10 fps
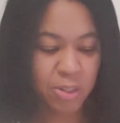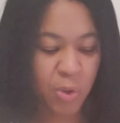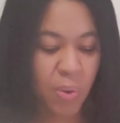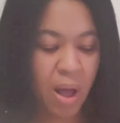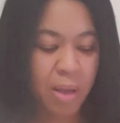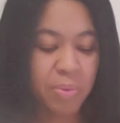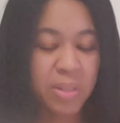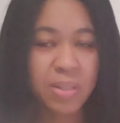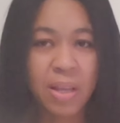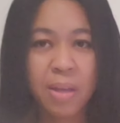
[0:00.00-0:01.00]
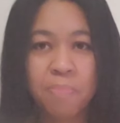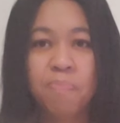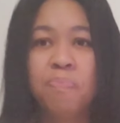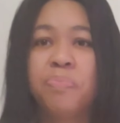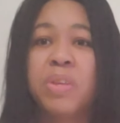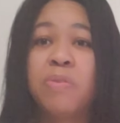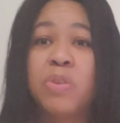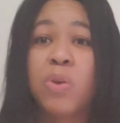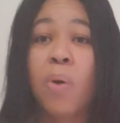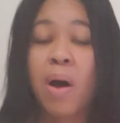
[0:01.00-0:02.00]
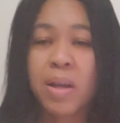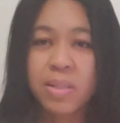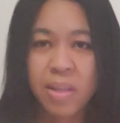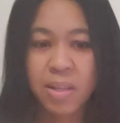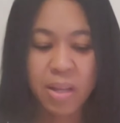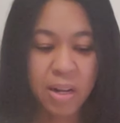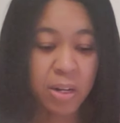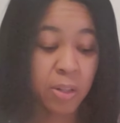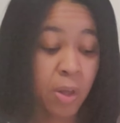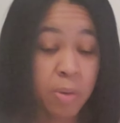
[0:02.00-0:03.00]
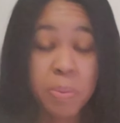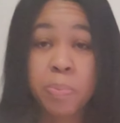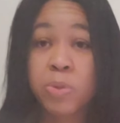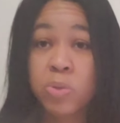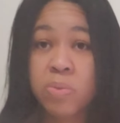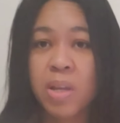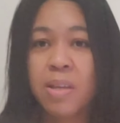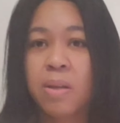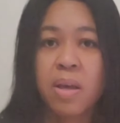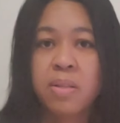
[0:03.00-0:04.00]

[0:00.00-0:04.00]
So I would say, even though I take it, and a lot of people do take it,